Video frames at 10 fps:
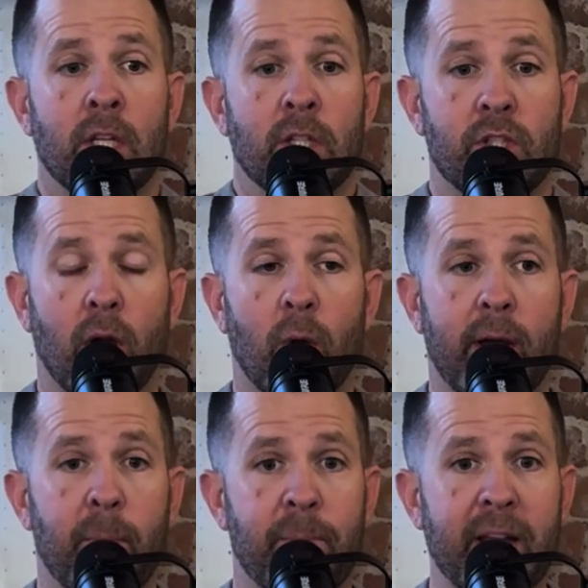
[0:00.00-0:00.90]
So
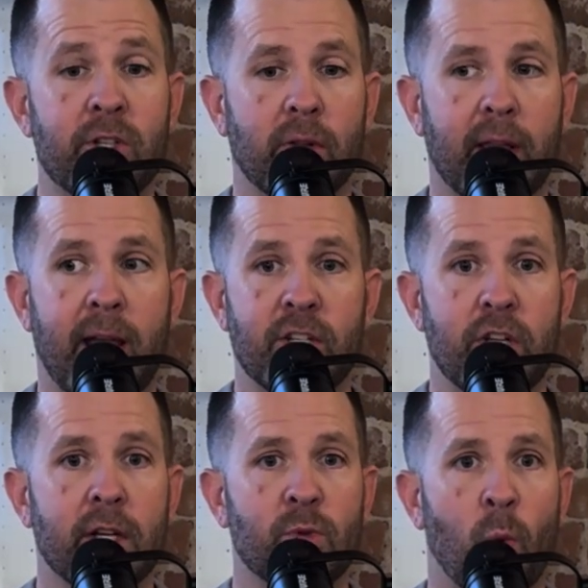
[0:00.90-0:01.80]
habitually, I
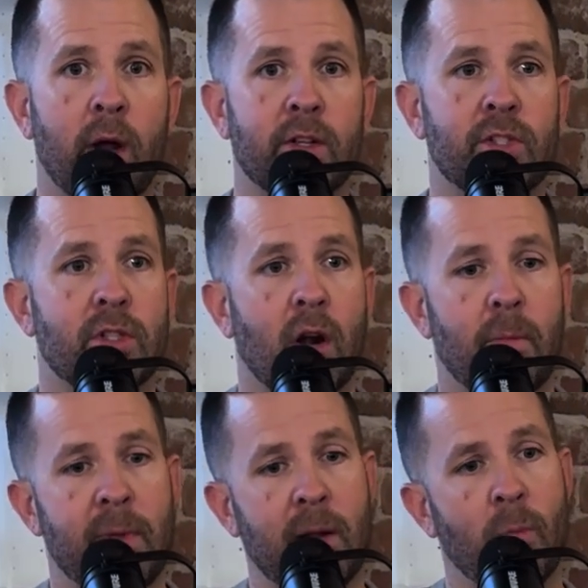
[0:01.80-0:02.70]
just want to
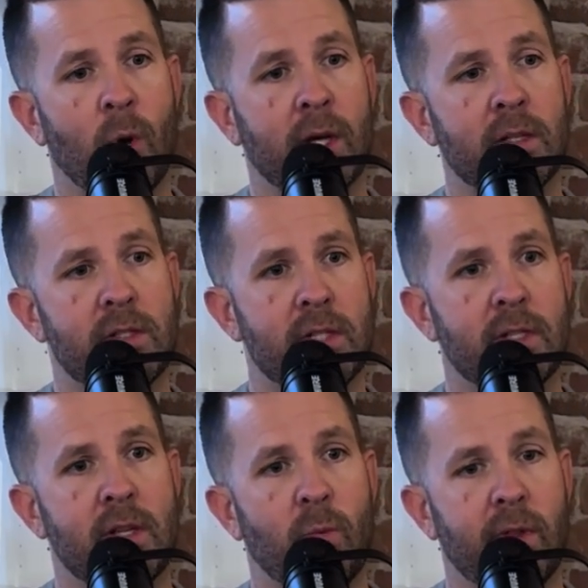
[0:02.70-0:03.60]
start being more
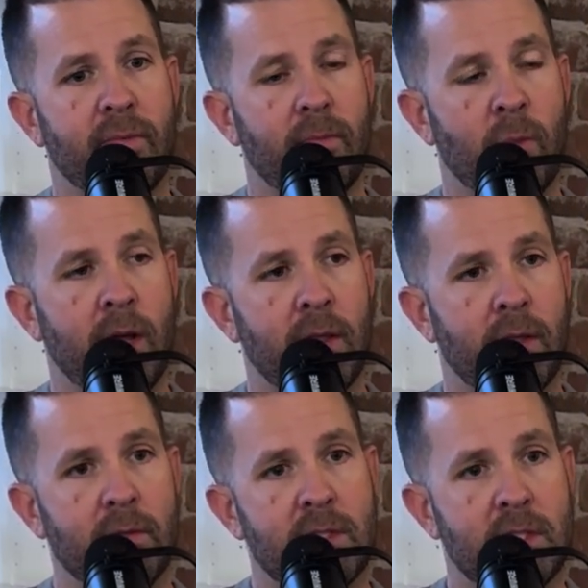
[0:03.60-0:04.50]
consistent with
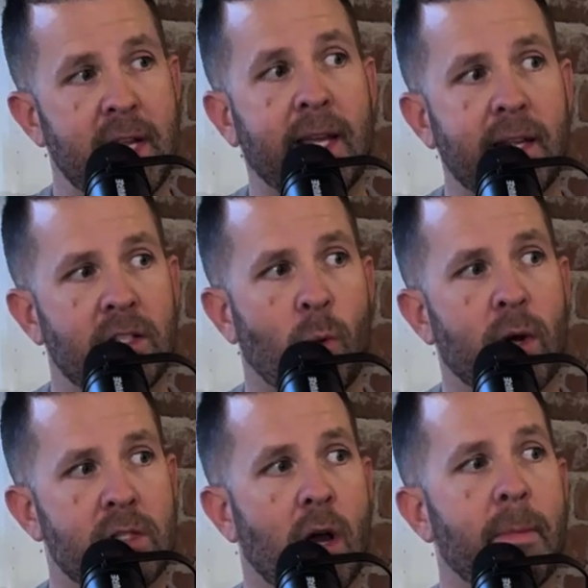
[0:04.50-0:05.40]
sticking to
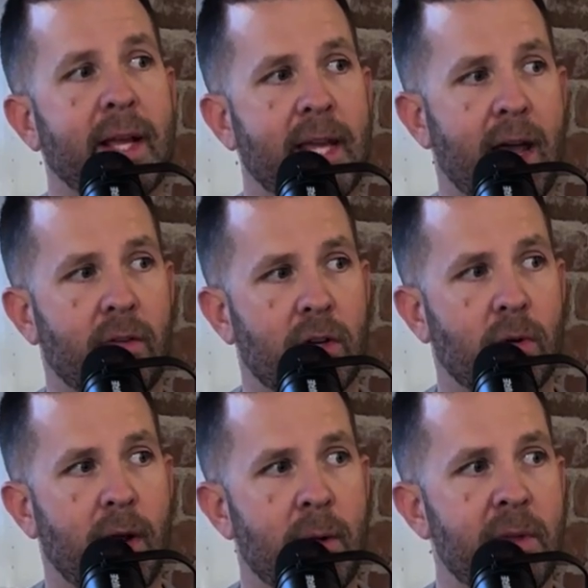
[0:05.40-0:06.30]
what's on my calendar,
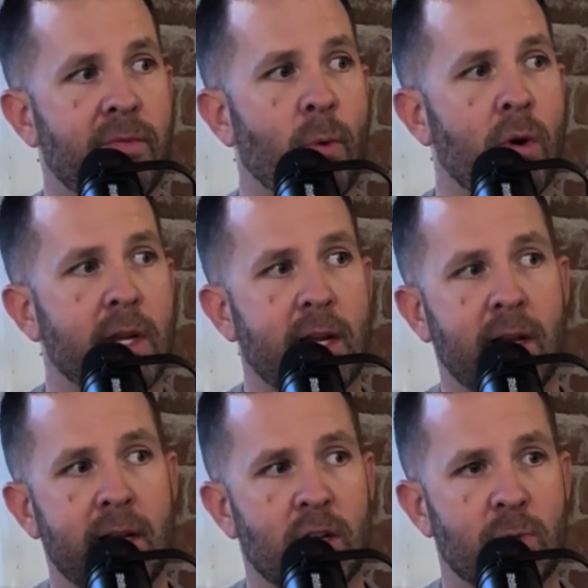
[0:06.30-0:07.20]
right? Before,
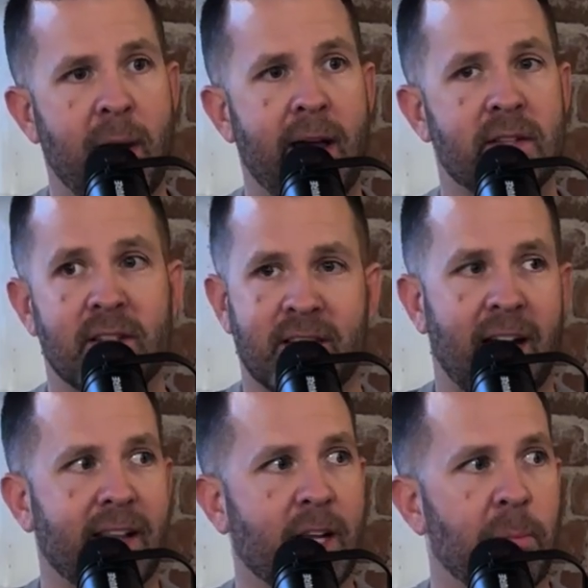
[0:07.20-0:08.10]
in years past, it's kind
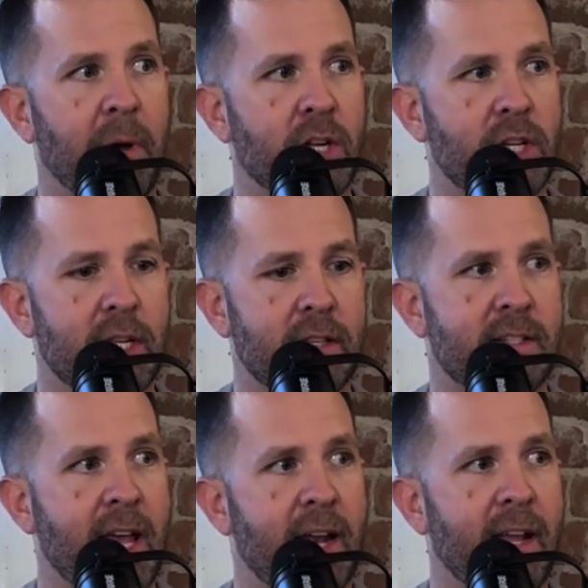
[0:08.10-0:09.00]
of like a budget. You
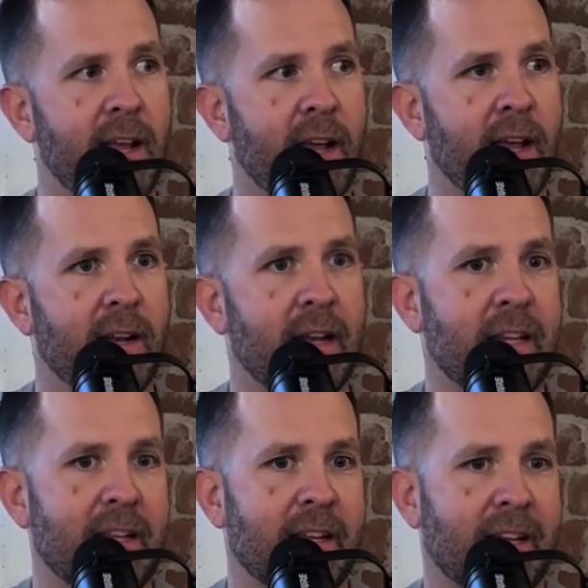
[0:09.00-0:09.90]
set it and
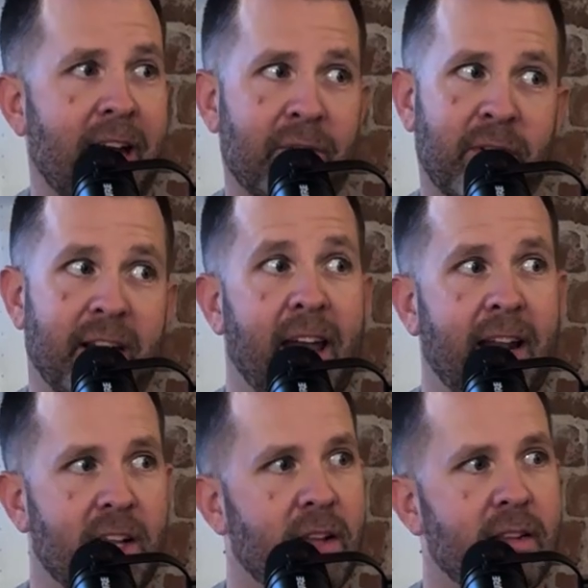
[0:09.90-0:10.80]
you kind of forget
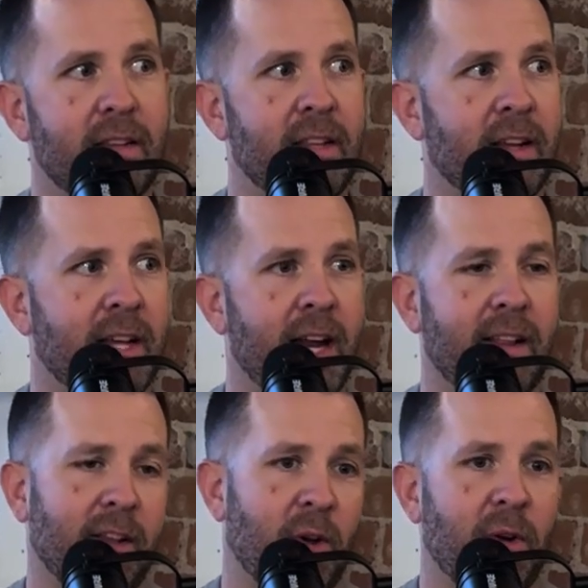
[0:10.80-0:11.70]
it. You kind
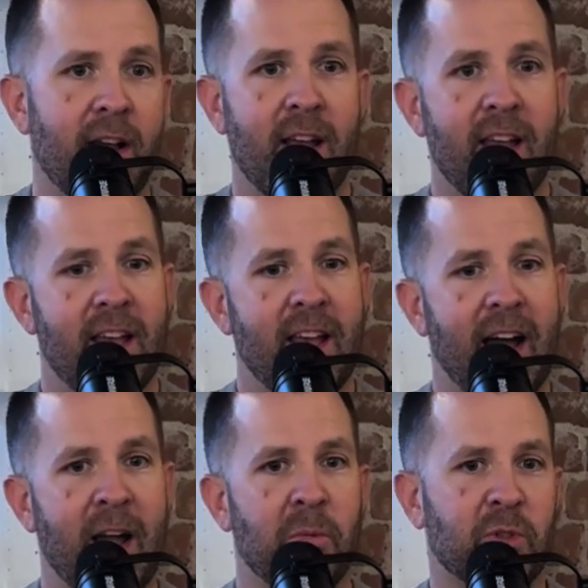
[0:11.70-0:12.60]
of go,
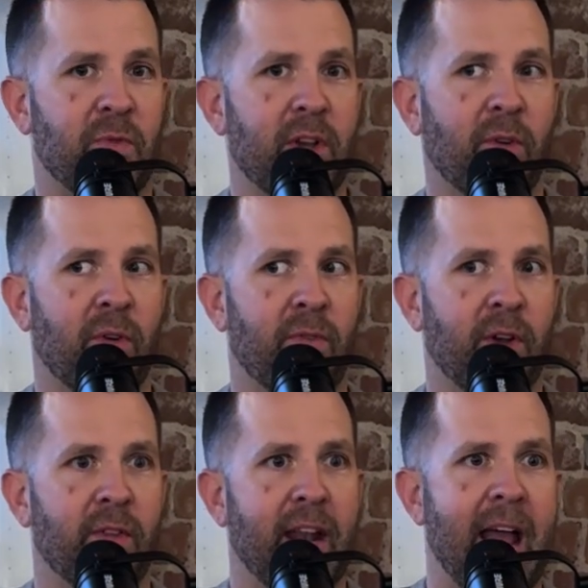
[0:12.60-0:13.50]
I almost feel
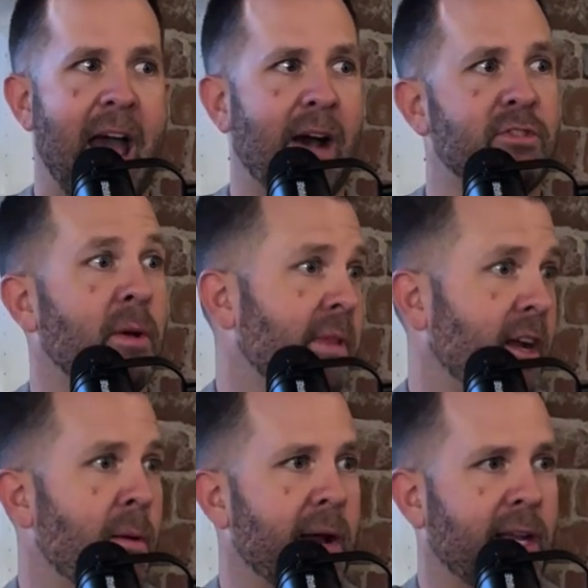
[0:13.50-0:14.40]
fulfilled that I have something
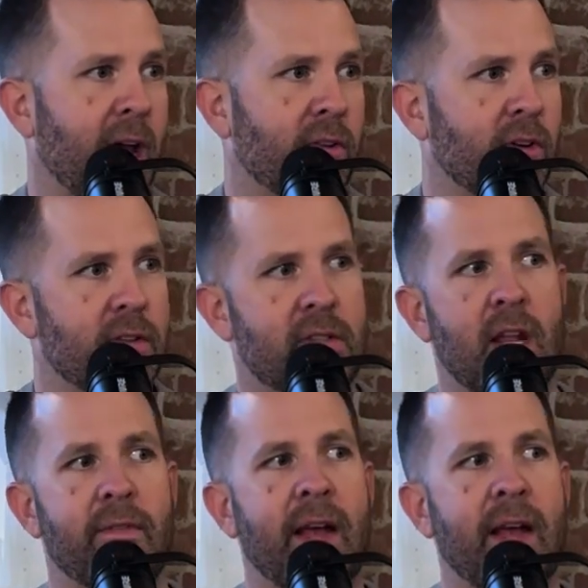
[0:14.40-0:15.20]
on my calendar instead of